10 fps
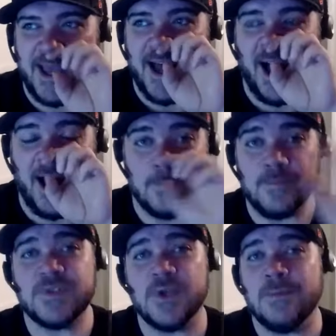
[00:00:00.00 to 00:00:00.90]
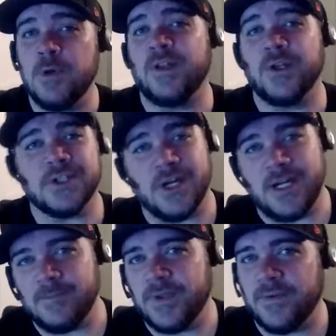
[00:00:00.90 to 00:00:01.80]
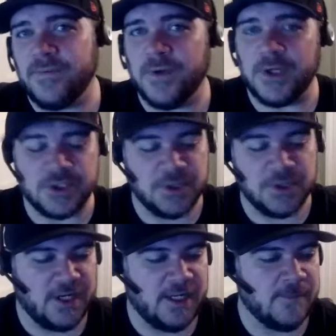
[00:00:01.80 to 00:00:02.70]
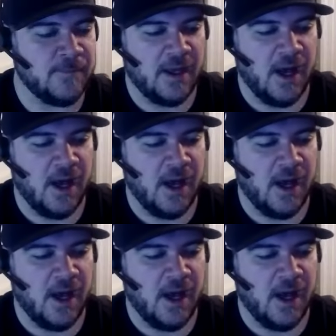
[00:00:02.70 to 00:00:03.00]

Um, so the movie looks great. The footage looks great.